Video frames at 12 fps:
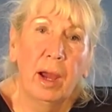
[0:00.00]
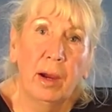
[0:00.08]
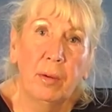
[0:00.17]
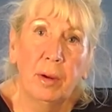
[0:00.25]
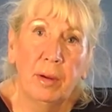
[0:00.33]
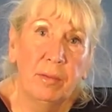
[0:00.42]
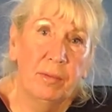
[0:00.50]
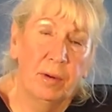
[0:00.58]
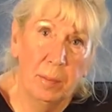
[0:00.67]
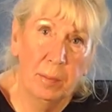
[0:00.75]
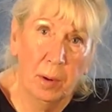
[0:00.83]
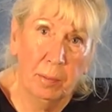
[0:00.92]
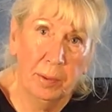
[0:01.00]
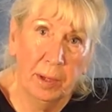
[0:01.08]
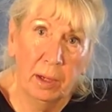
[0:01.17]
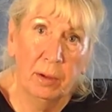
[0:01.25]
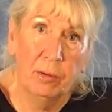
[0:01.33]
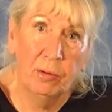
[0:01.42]
our very
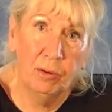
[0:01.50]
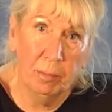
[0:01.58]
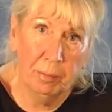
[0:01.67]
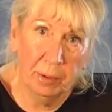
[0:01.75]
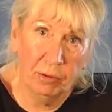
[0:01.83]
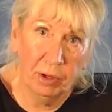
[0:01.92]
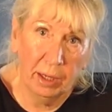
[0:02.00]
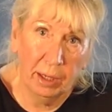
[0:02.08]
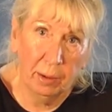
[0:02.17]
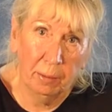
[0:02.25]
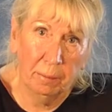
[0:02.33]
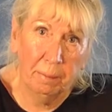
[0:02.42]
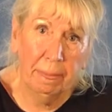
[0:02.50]
popular jumper cheek.